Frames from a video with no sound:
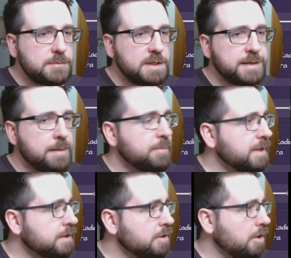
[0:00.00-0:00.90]

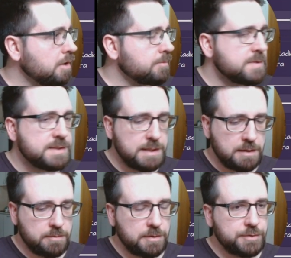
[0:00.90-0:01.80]
template columns
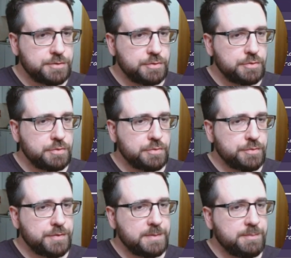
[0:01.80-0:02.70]
equal to
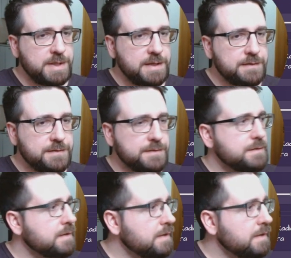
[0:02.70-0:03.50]
repeat